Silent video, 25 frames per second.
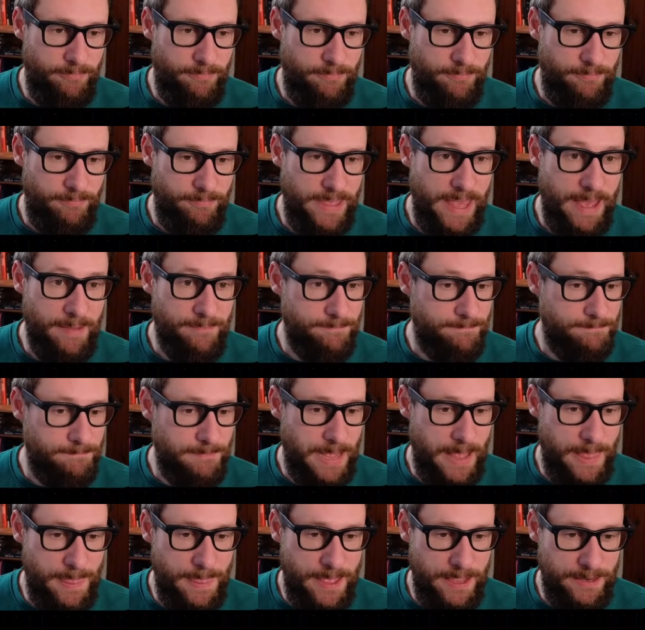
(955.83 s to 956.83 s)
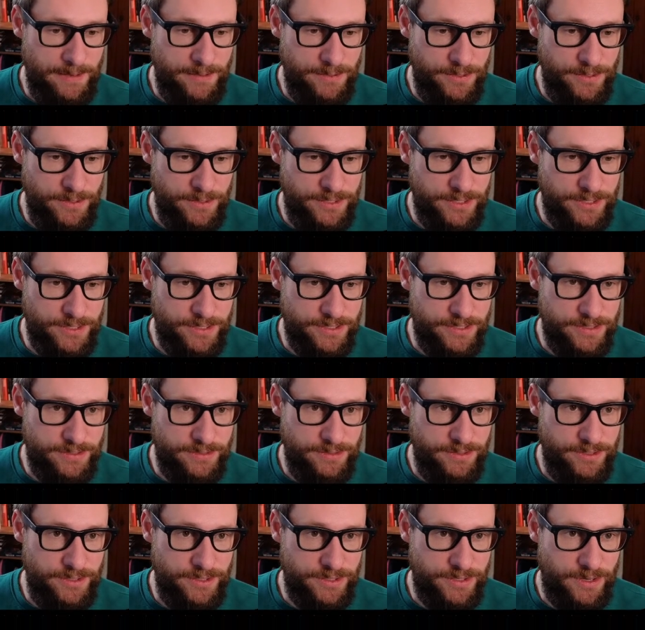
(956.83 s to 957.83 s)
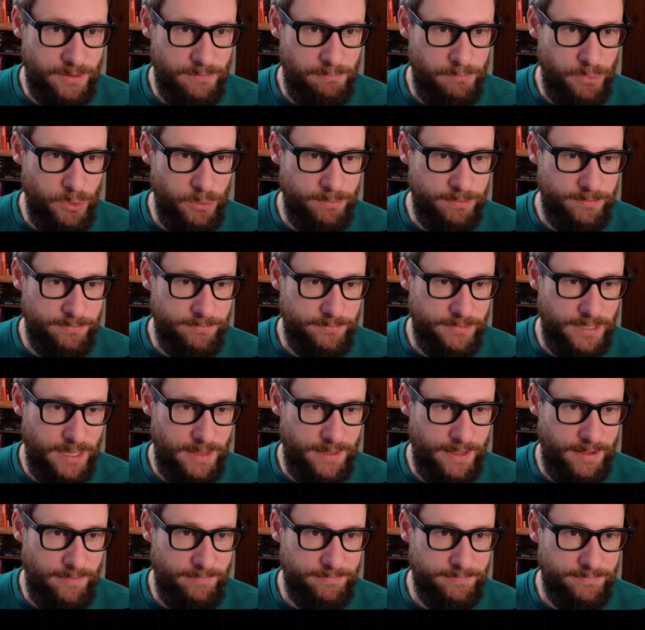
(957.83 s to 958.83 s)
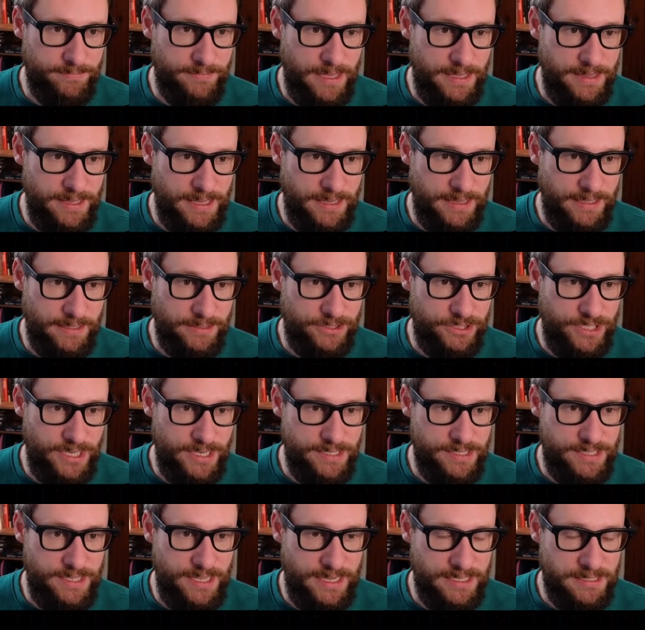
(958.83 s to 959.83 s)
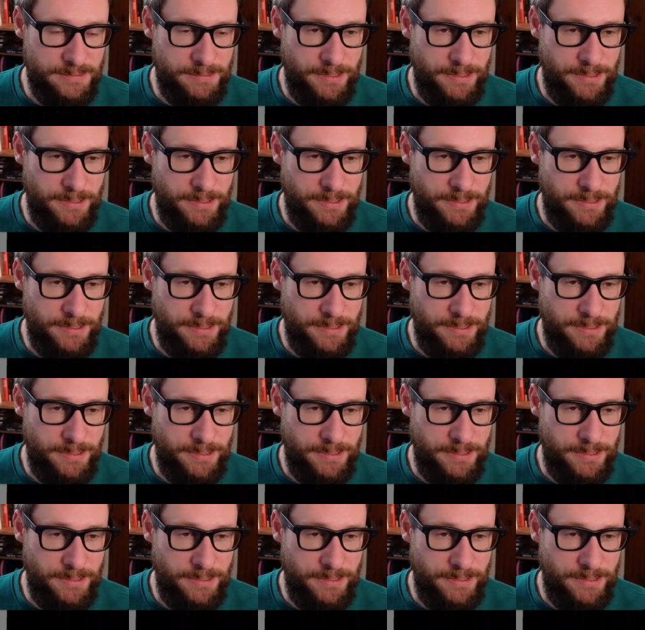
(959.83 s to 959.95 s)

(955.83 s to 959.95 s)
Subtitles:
Yeah, and then you just go boop like that, and then I'll change the aspect